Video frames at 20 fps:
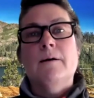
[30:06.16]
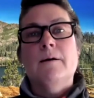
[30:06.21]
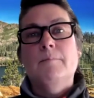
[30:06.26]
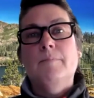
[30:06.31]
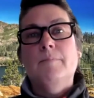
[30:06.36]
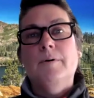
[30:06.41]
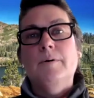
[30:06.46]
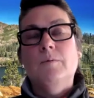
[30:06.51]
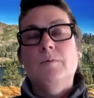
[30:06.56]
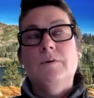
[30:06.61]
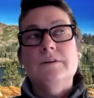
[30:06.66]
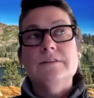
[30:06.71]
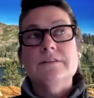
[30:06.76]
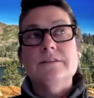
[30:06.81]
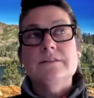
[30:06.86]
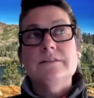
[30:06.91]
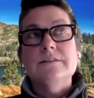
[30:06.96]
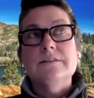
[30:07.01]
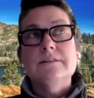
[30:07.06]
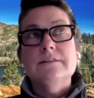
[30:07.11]
but
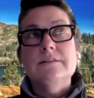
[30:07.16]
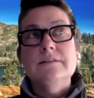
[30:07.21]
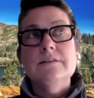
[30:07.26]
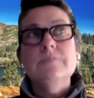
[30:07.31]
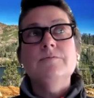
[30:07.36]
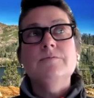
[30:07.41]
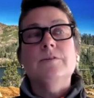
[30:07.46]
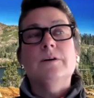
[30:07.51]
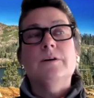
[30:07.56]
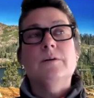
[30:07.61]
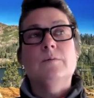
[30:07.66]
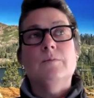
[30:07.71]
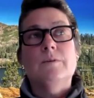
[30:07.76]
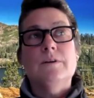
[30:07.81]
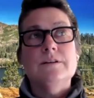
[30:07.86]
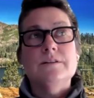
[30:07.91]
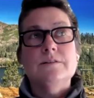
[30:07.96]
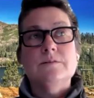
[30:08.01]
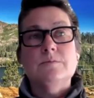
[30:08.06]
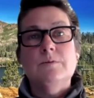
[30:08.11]
what's different
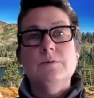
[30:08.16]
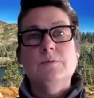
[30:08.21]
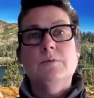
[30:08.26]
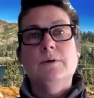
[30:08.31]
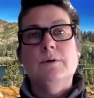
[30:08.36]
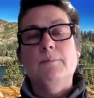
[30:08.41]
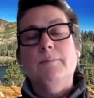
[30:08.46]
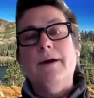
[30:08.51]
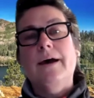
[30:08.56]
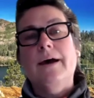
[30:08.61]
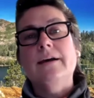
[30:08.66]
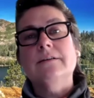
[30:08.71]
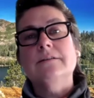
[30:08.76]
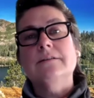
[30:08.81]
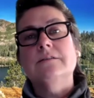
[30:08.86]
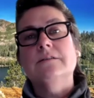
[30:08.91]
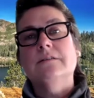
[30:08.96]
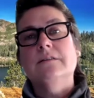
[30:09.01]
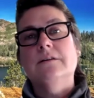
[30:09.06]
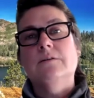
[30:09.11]
was we went back
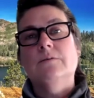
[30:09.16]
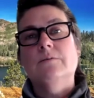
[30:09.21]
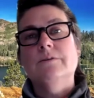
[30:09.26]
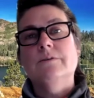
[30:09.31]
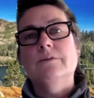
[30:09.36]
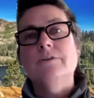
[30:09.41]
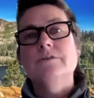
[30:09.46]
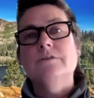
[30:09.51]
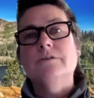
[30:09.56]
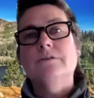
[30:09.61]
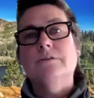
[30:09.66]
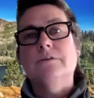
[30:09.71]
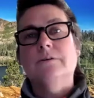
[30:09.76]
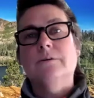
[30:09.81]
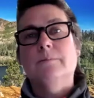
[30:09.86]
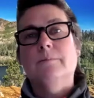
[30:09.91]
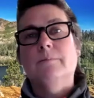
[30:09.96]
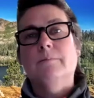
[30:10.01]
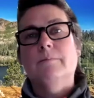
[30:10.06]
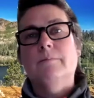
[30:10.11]
to
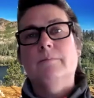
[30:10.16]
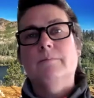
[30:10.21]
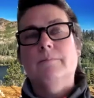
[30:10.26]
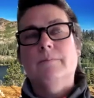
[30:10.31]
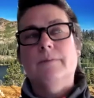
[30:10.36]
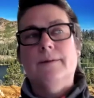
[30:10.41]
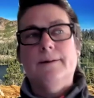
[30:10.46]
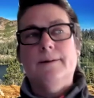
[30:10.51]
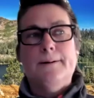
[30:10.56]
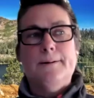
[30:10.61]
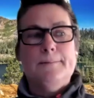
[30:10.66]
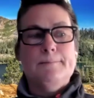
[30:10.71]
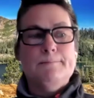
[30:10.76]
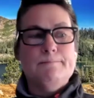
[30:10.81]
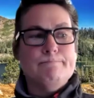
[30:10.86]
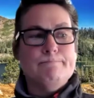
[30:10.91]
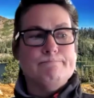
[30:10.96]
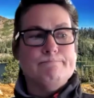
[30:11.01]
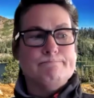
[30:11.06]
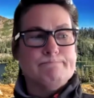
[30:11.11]
um,
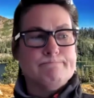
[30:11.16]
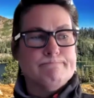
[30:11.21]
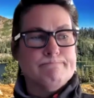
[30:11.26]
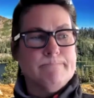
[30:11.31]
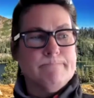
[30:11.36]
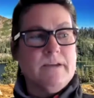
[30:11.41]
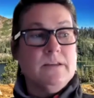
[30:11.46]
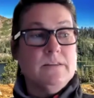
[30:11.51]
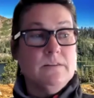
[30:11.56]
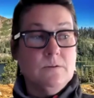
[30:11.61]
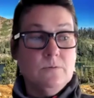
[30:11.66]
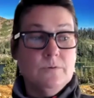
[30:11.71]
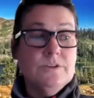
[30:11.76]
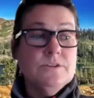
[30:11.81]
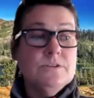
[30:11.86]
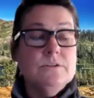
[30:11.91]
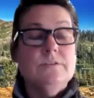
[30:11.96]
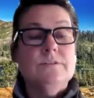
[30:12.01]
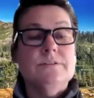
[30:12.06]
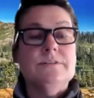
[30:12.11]
the
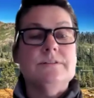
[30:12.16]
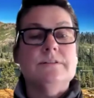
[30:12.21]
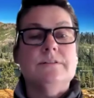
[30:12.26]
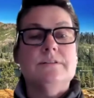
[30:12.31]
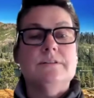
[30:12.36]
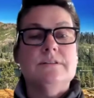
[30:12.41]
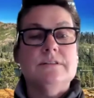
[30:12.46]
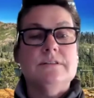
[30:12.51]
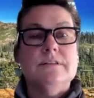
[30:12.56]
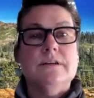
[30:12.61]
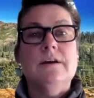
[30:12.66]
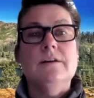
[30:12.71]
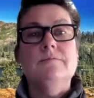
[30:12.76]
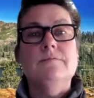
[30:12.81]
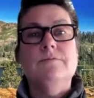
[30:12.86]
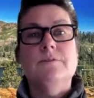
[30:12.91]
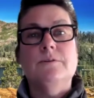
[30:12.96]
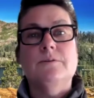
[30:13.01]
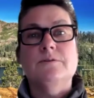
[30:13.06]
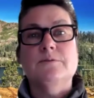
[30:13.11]
original design
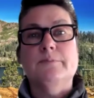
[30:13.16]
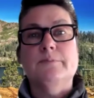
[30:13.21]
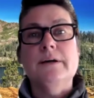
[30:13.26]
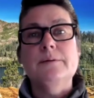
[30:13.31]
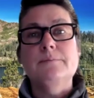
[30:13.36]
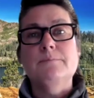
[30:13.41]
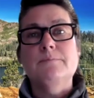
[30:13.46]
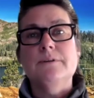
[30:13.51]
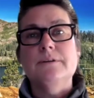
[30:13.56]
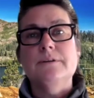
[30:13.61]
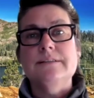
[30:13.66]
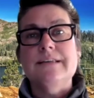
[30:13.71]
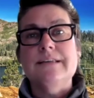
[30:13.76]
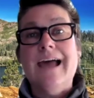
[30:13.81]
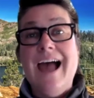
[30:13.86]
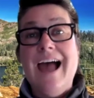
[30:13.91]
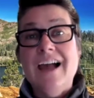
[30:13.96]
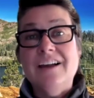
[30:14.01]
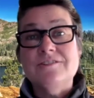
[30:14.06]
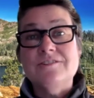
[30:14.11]
for those mic pre's
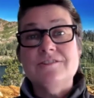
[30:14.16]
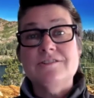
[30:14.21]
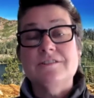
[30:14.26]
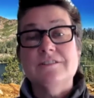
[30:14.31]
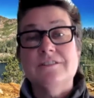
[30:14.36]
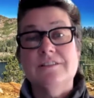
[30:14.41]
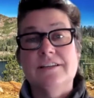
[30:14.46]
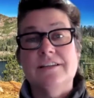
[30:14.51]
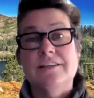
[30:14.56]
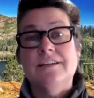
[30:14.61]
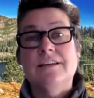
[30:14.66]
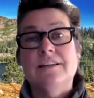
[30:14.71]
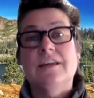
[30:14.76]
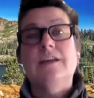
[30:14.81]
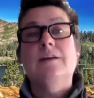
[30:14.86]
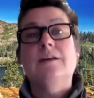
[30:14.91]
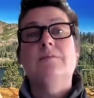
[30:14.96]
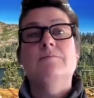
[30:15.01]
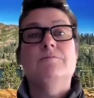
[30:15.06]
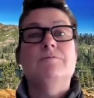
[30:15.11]
actually
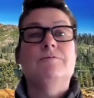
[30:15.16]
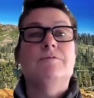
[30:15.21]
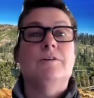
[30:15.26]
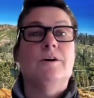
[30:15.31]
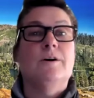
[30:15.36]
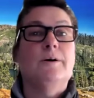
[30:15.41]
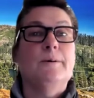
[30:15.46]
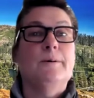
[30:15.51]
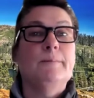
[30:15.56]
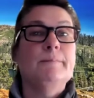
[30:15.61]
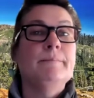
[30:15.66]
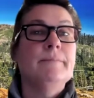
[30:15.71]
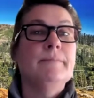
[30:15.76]
came from